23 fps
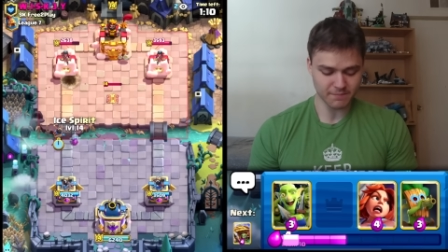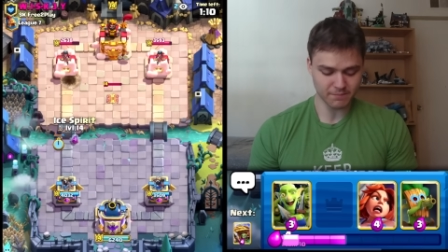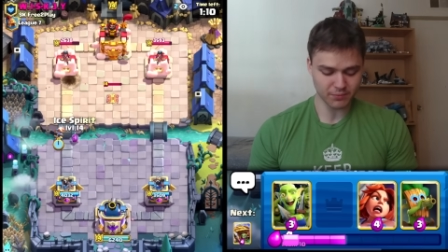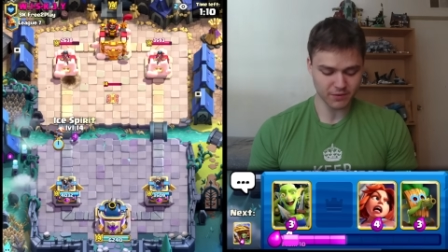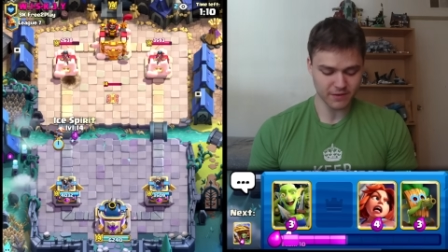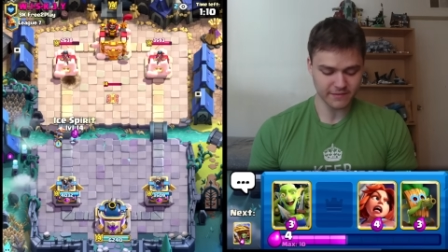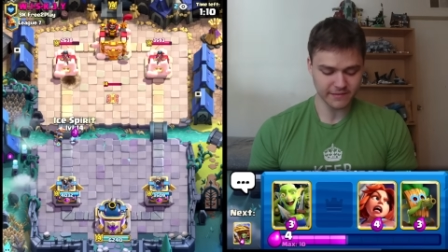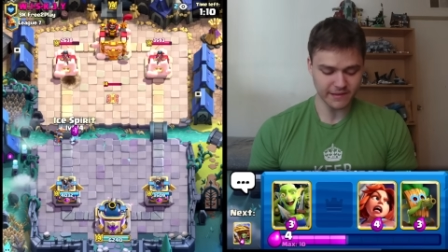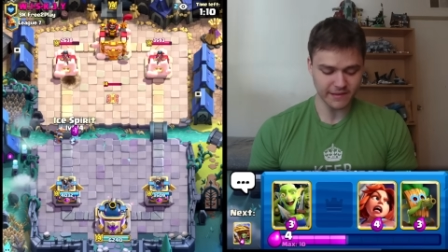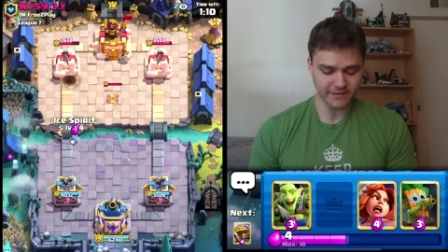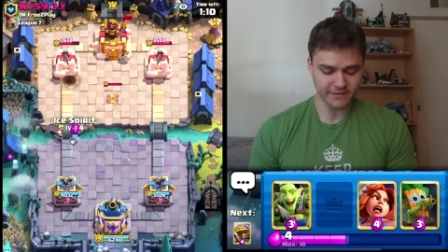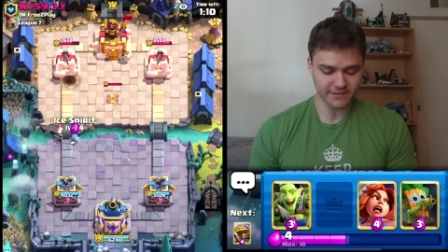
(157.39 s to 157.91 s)

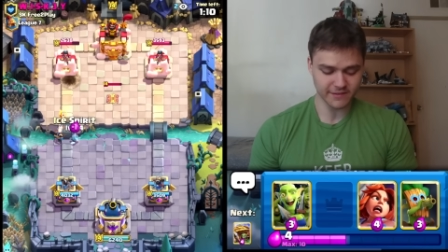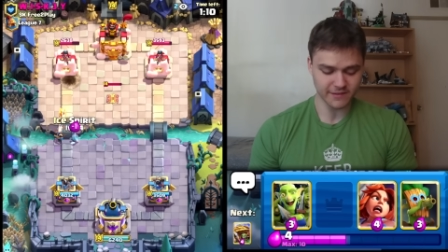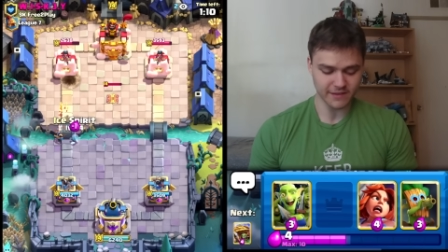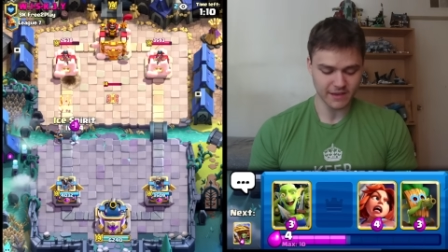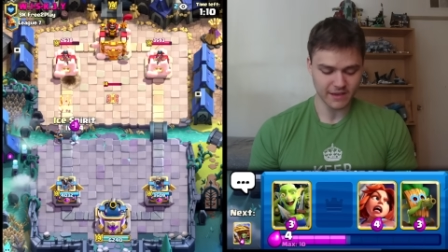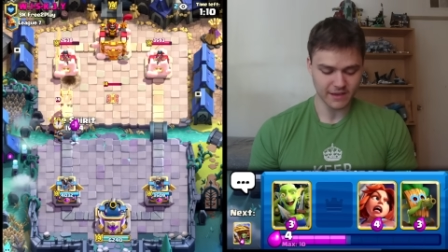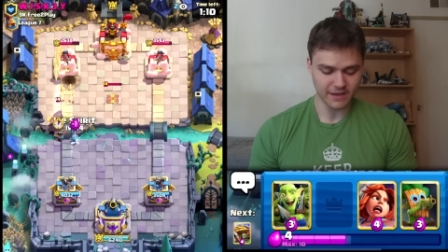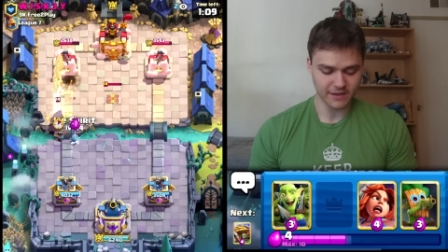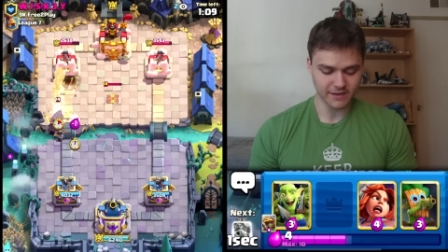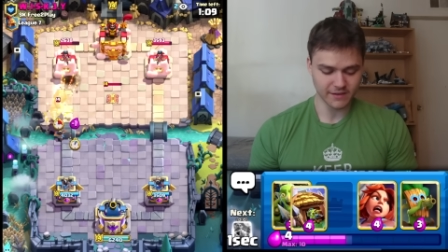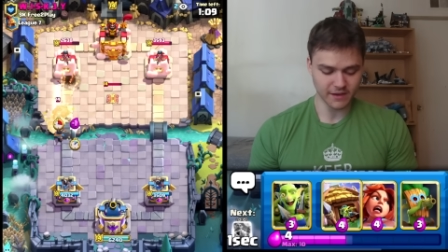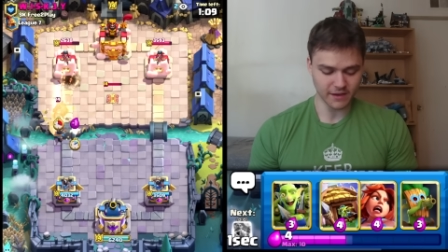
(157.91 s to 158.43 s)
Princess
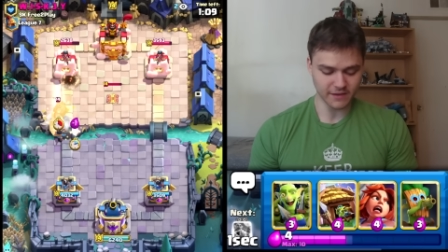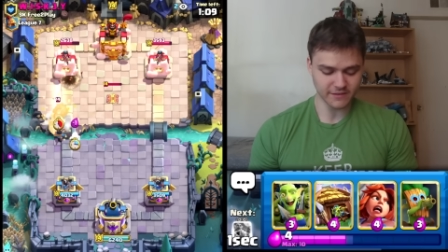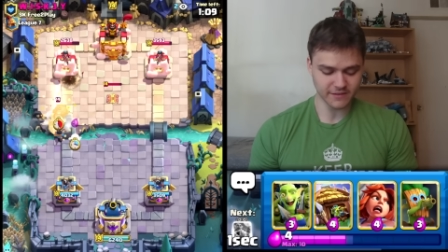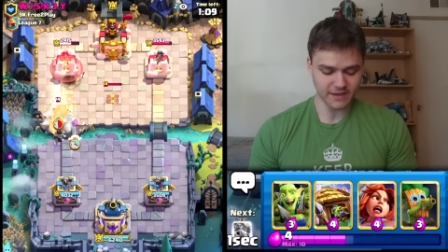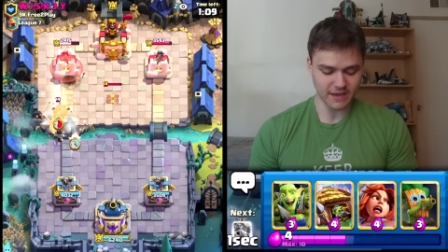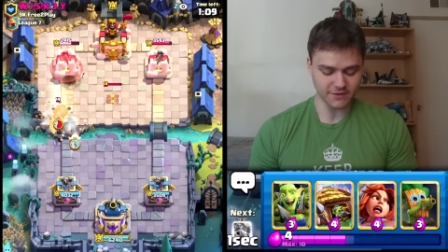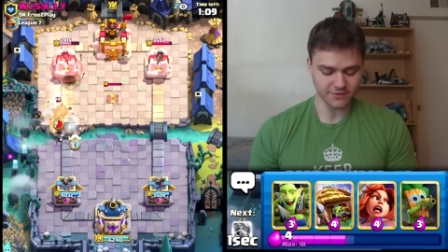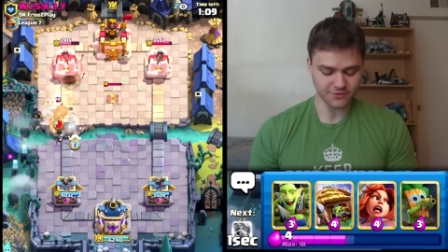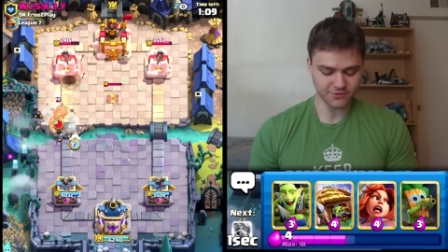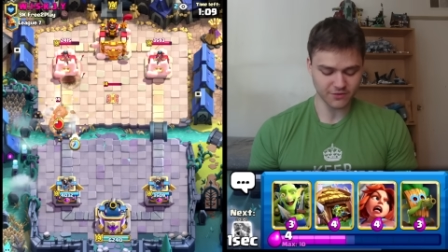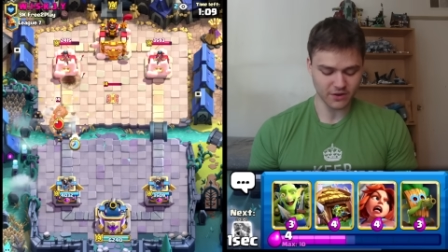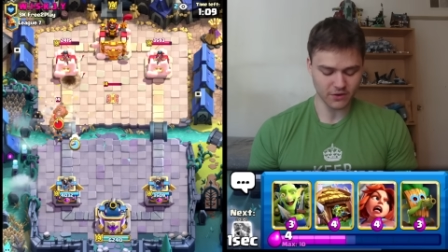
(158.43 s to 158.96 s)
does
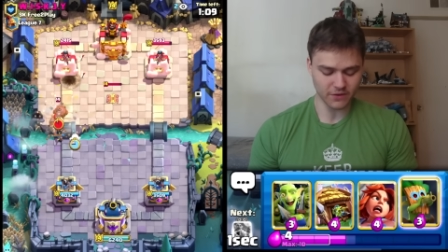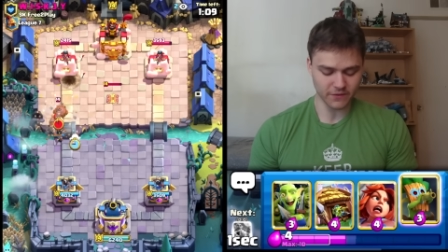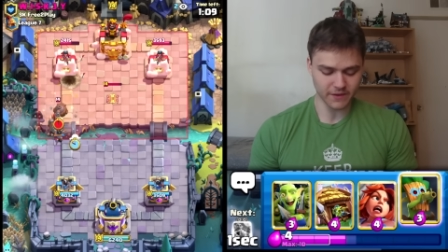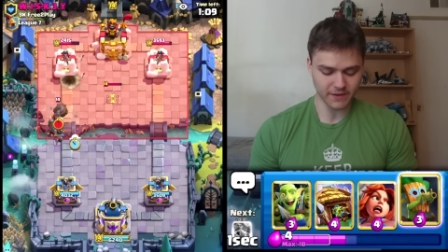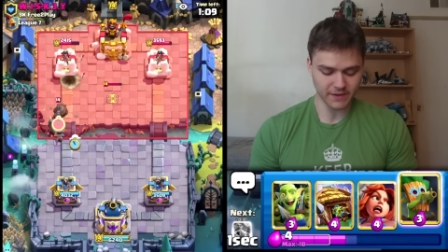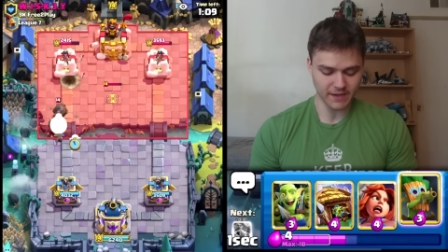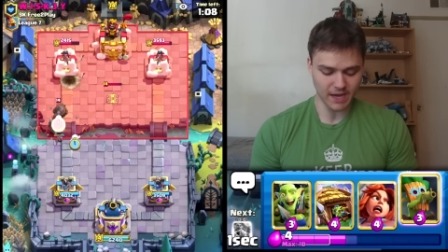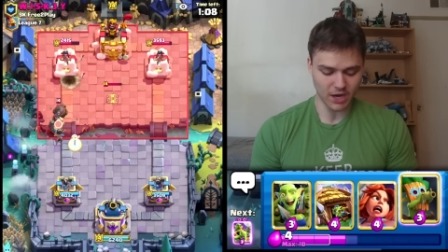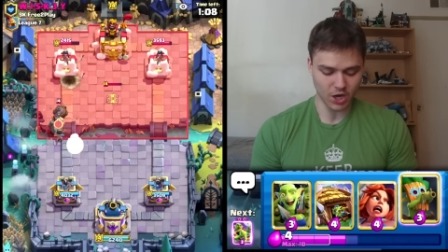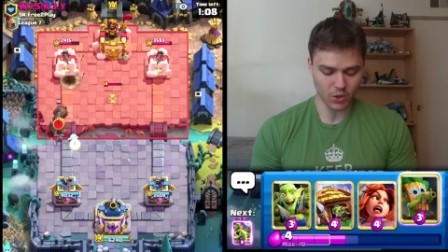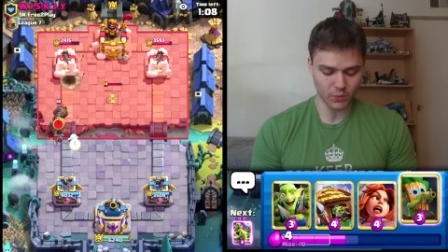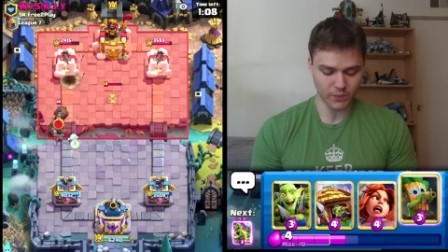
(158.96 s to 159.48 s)
get straight on the
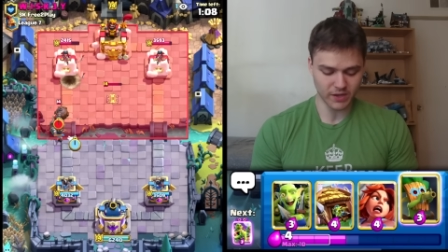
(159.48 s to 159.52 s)
tower.